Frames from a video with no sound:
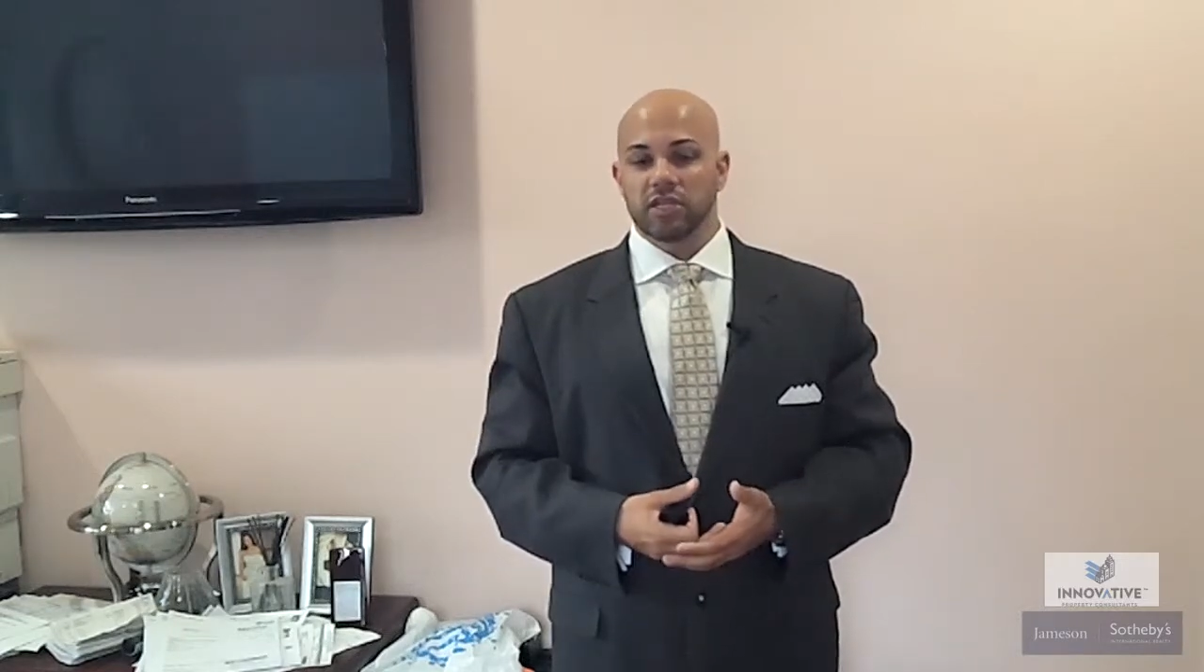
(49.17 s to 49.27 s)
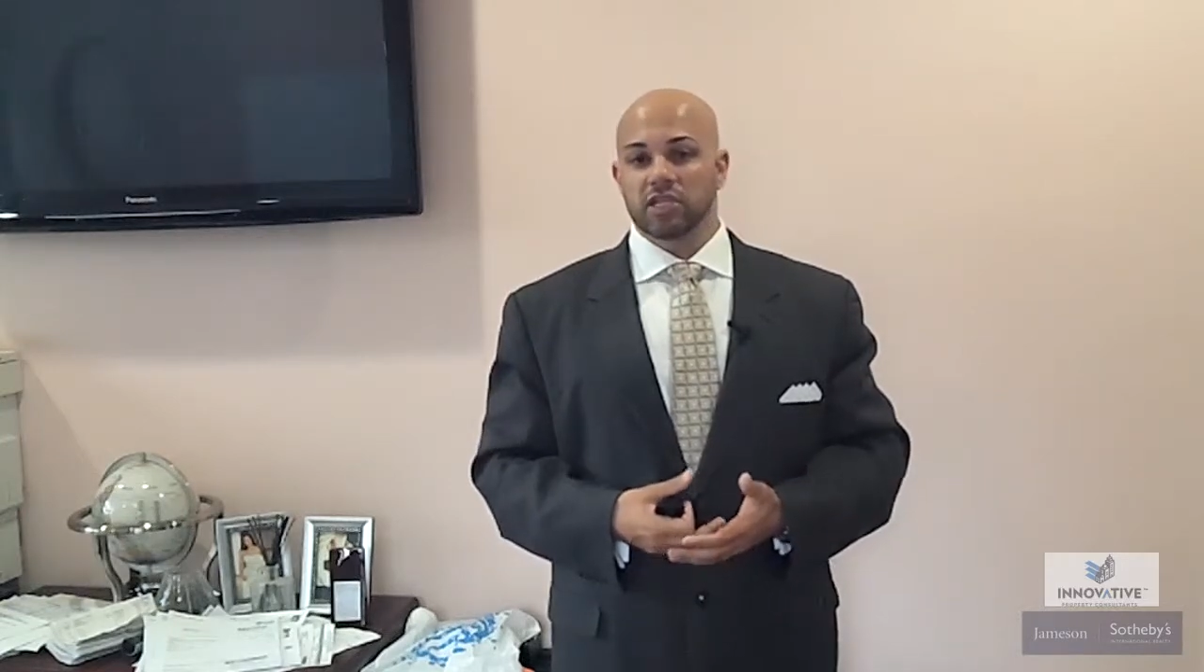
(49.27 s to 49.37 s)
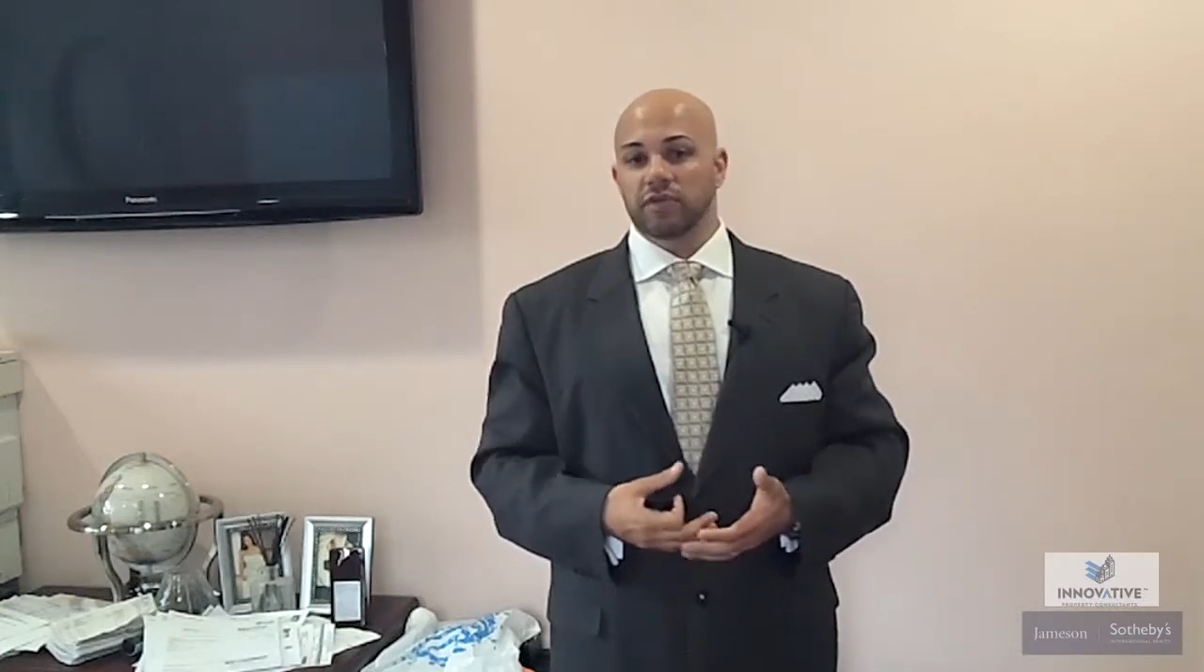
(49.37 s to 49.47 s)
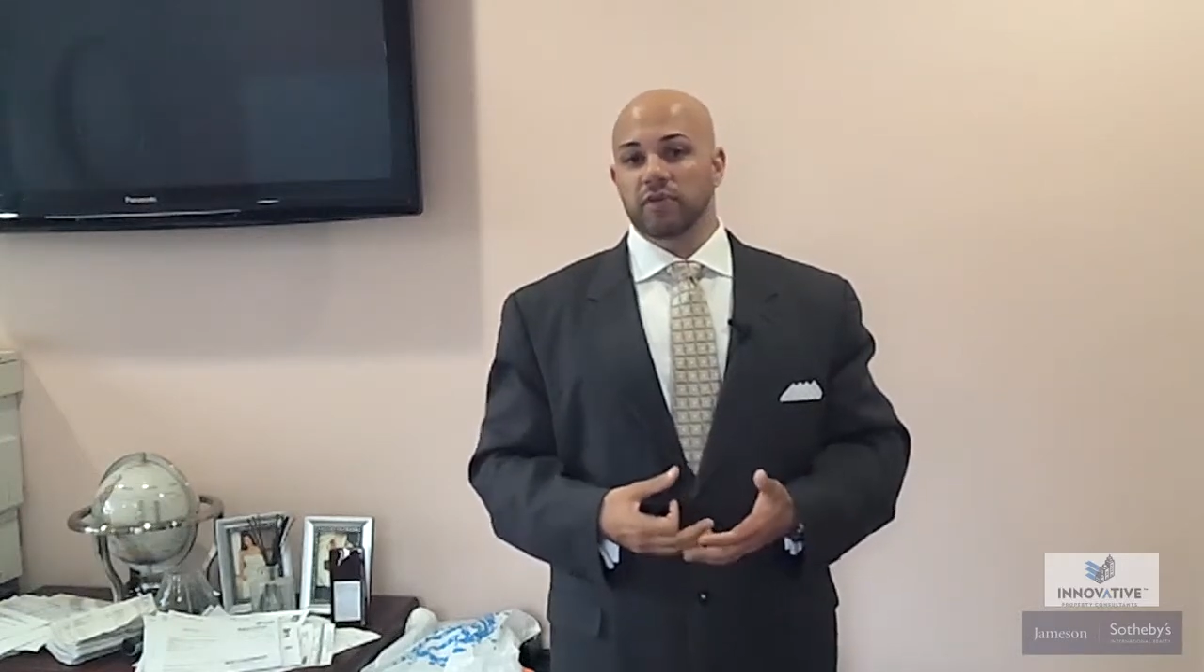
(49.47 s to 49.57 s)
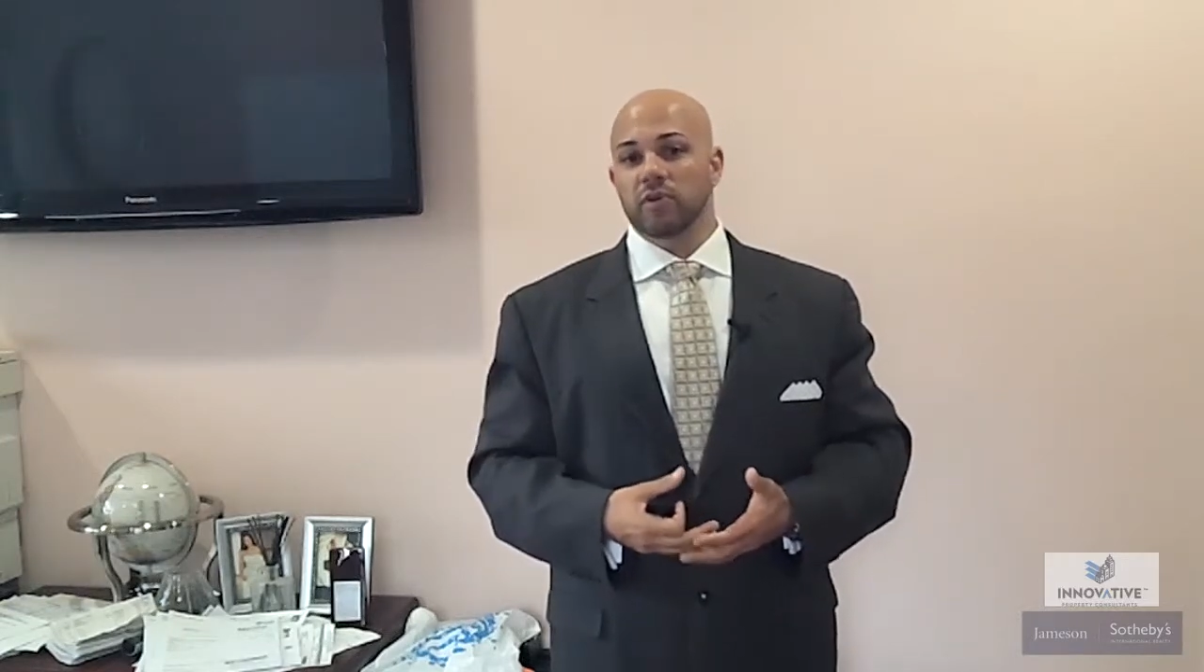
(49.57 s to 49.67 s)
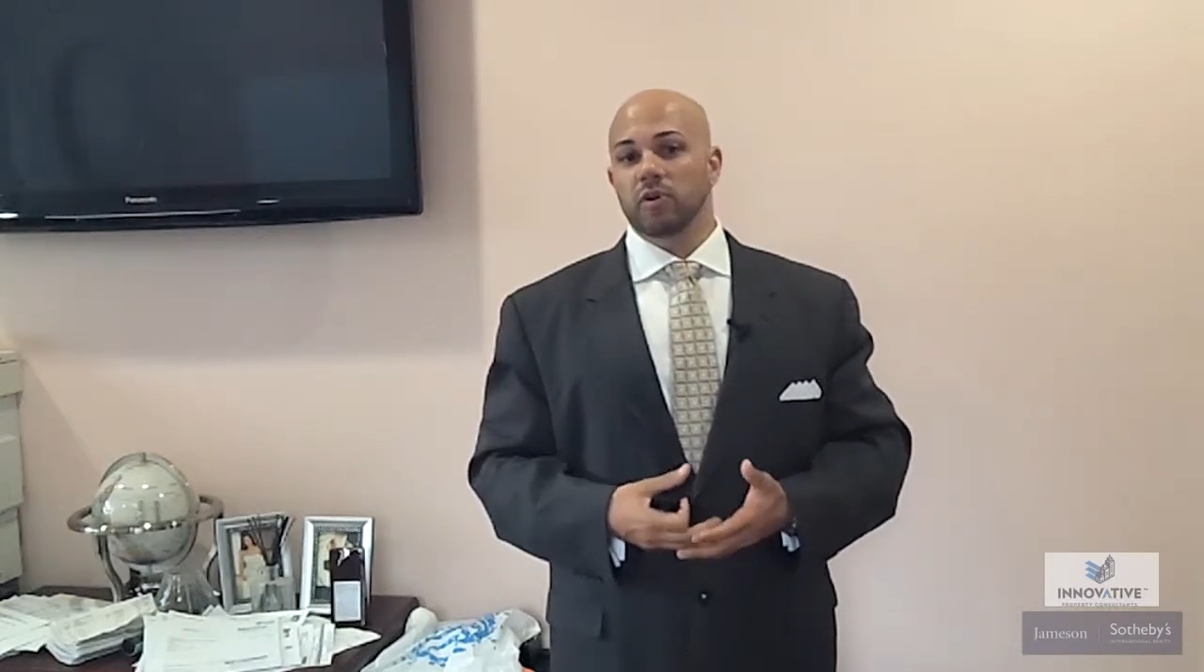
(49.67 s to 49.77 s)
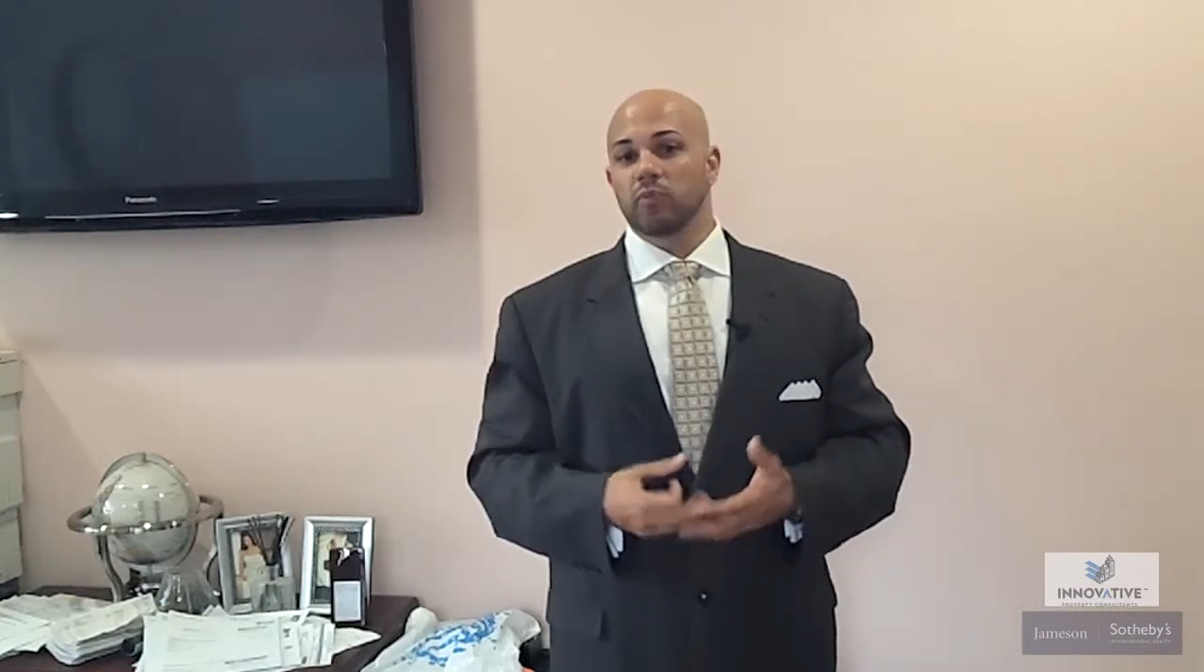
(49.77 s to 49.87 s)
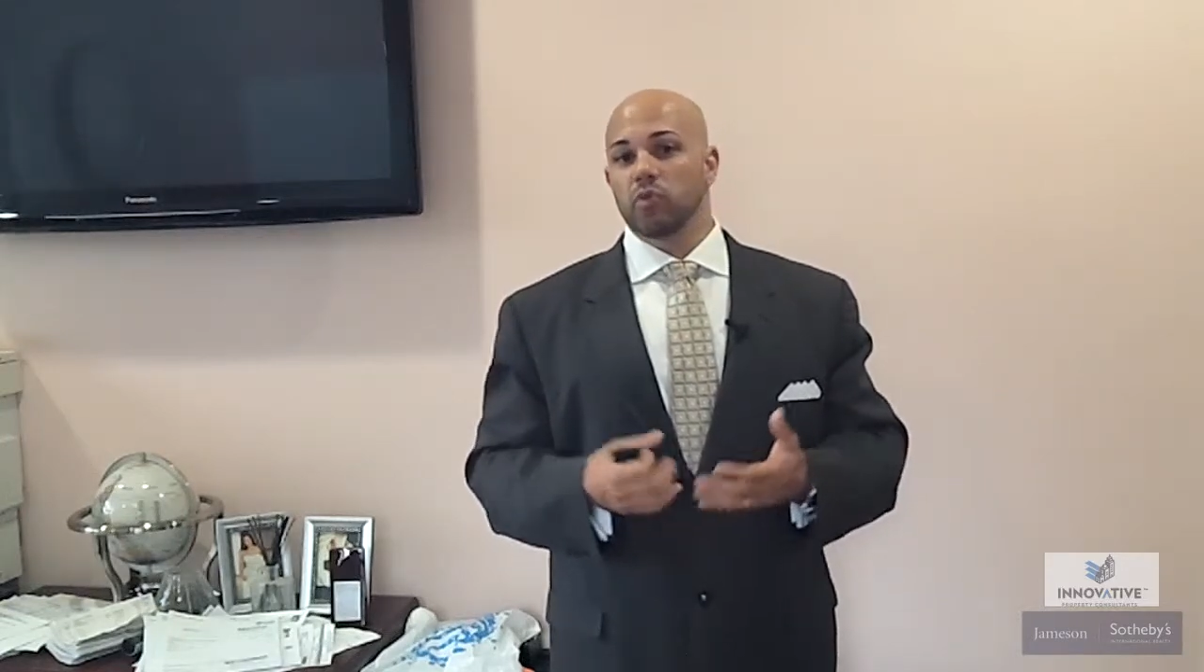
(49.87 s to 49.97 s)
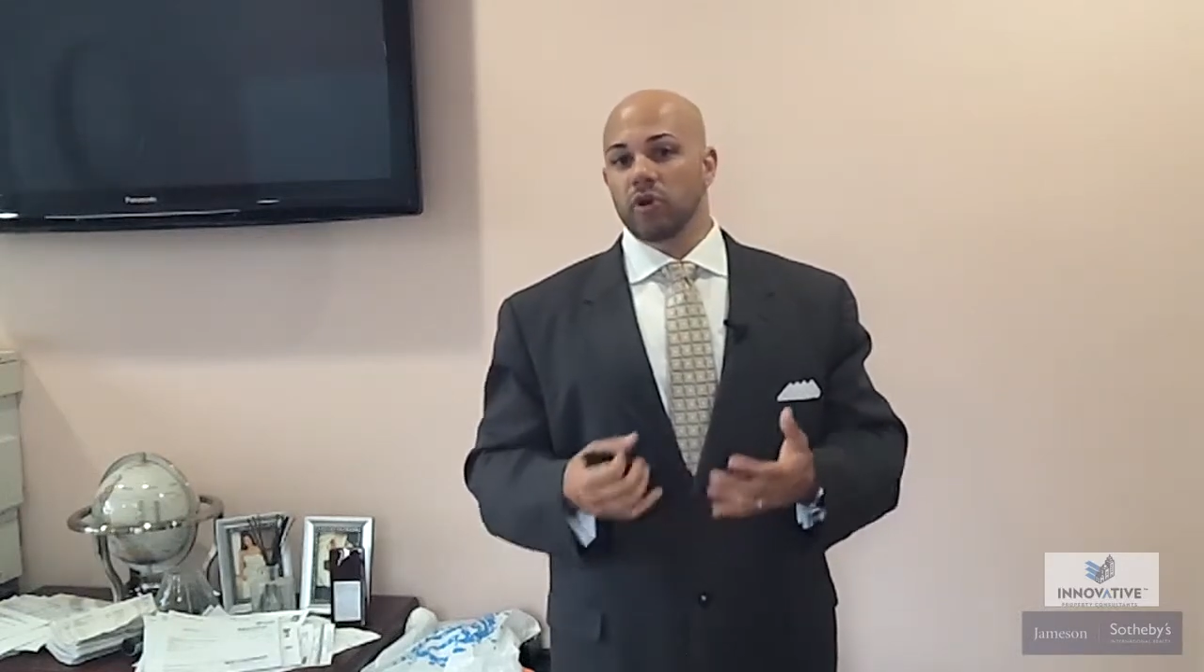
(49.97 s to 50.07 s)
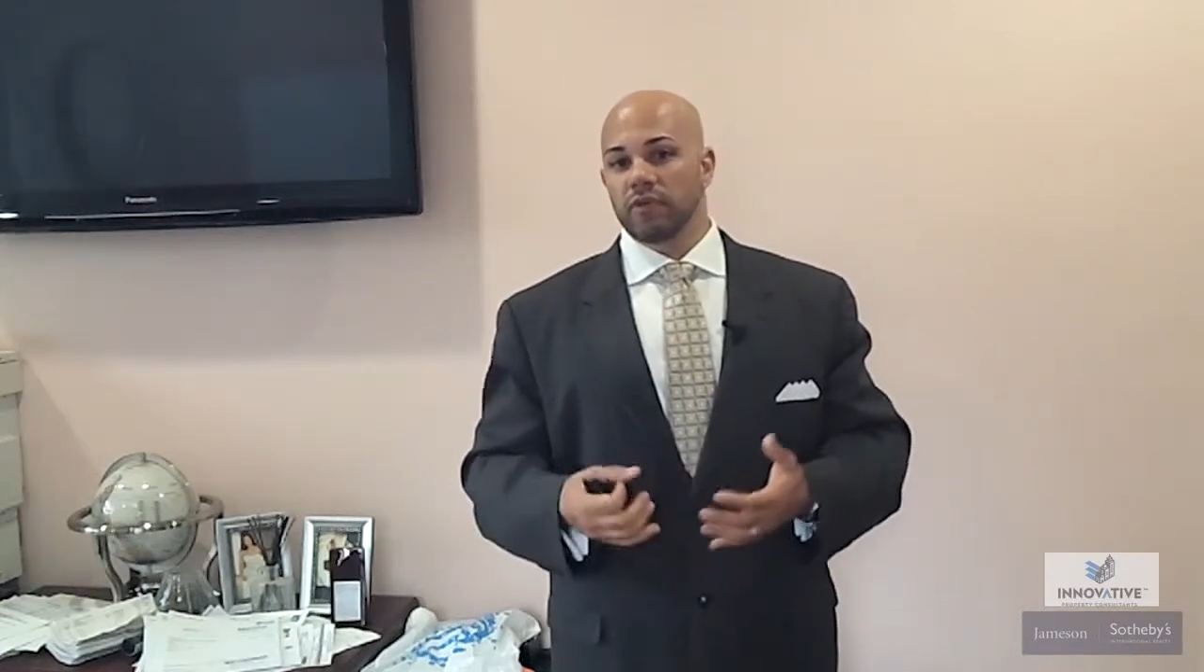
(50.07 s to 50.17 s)
just
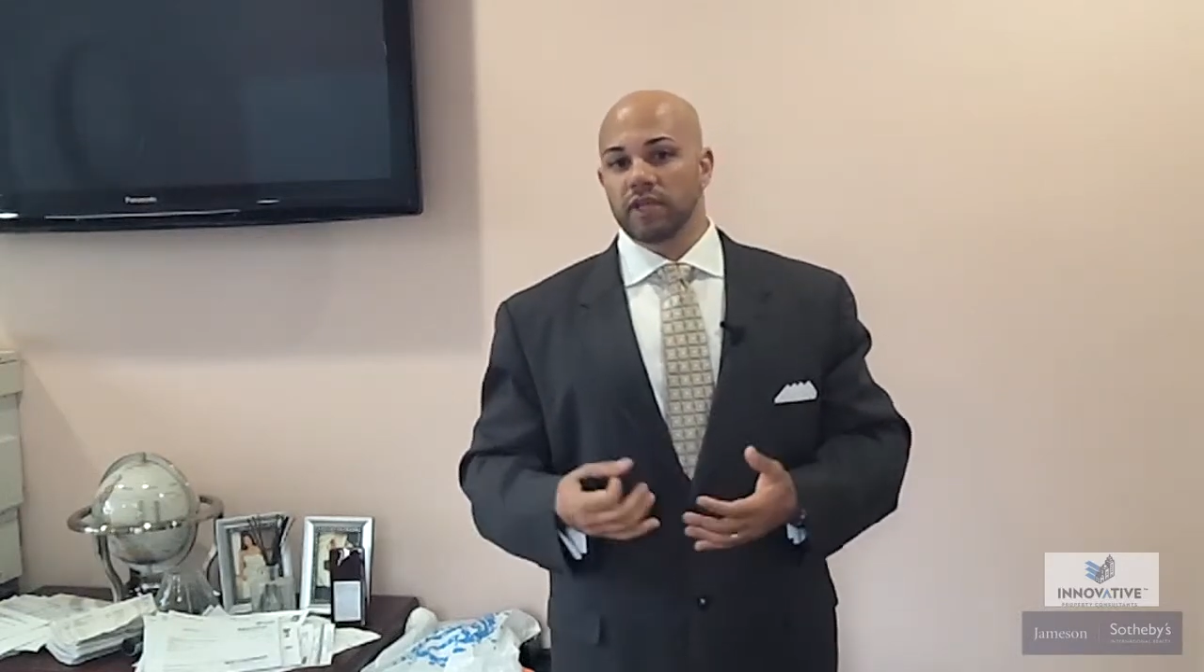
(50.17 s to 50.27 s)
feel more